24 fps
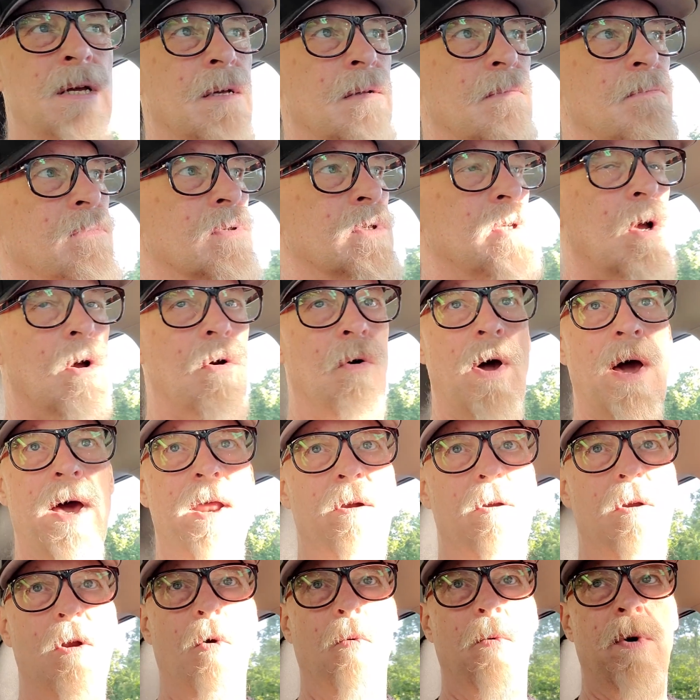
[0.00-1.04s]
So I
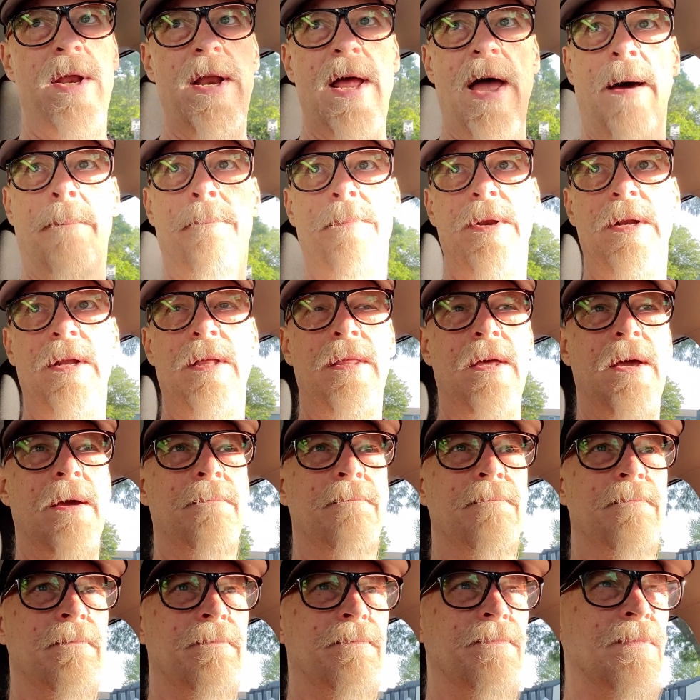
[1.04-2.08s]
don't know what happened to
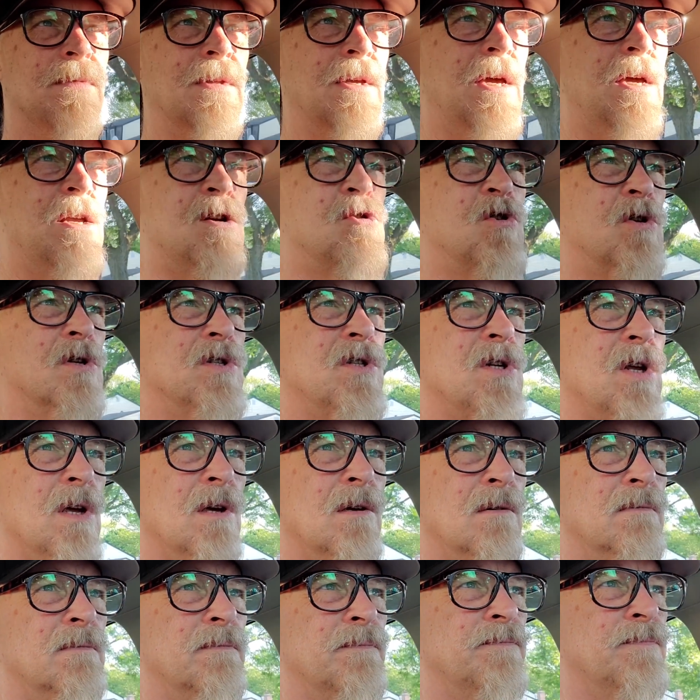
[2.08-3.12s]
them.
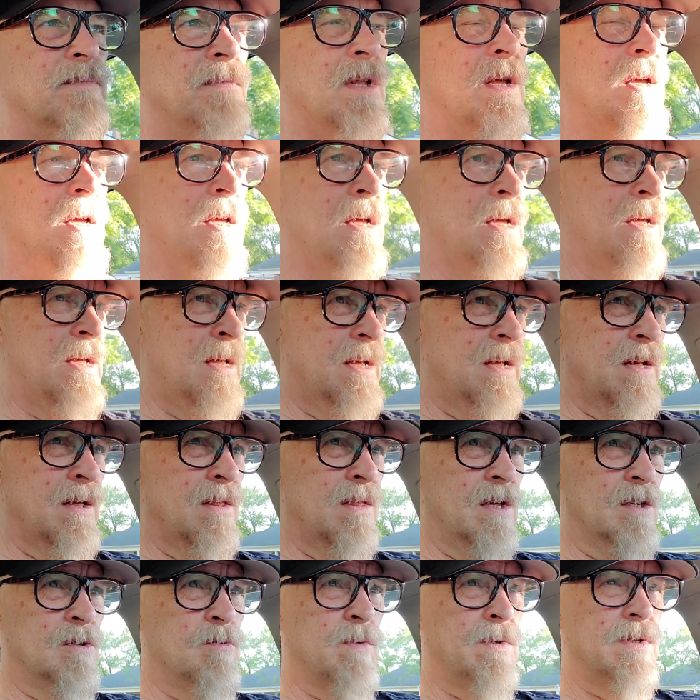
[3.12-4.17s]
Interesting.
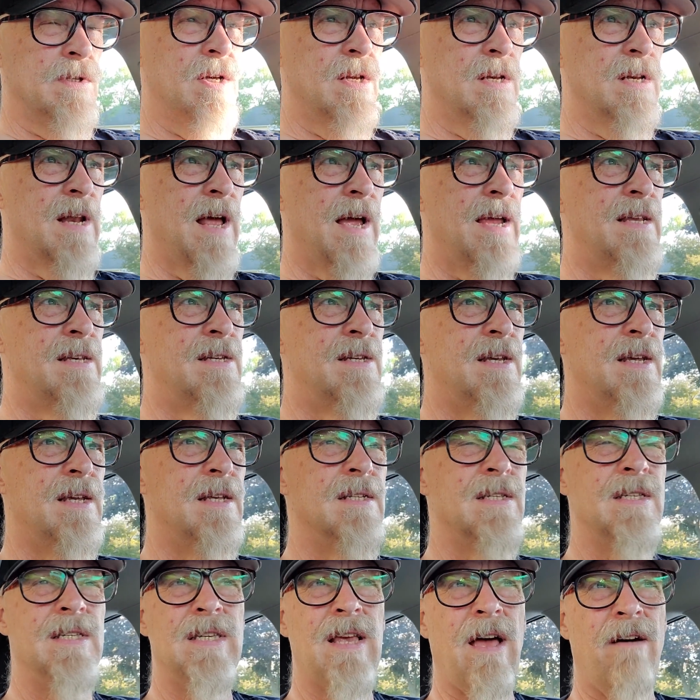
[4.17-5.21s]
This was in
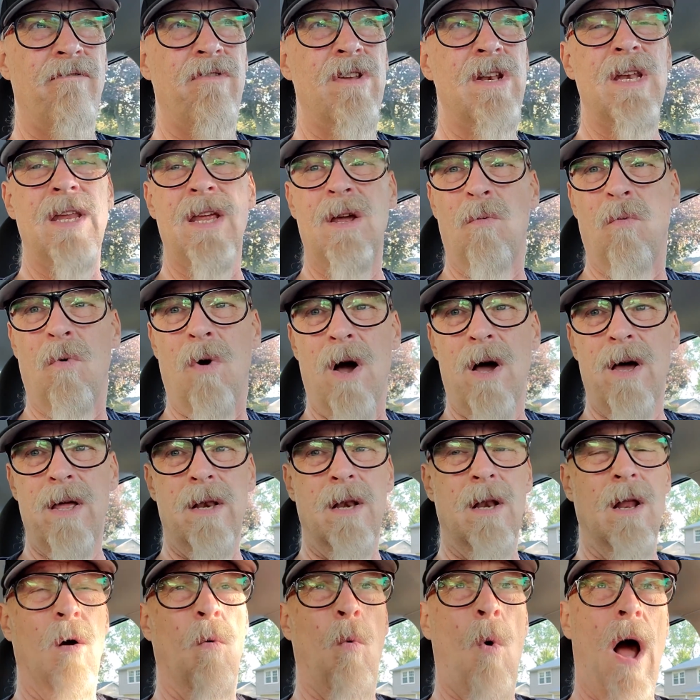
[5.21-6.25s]

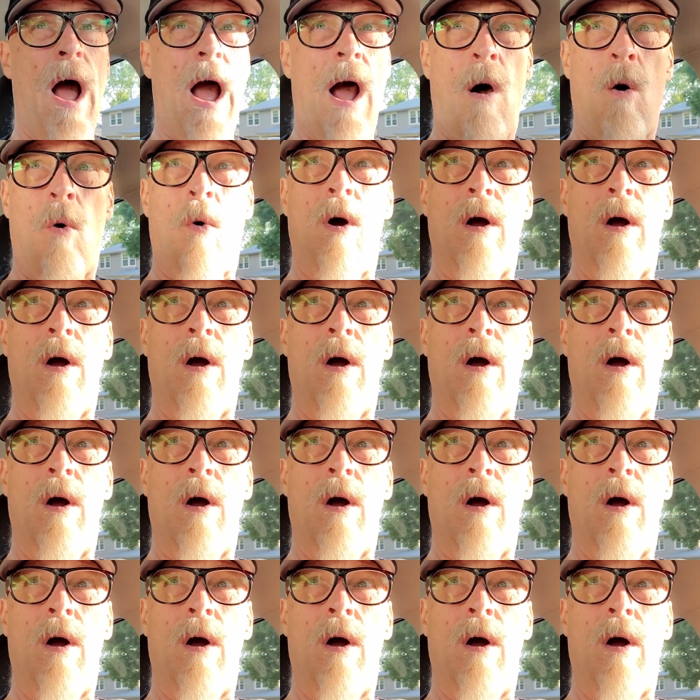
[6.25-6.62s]
1971. Wow.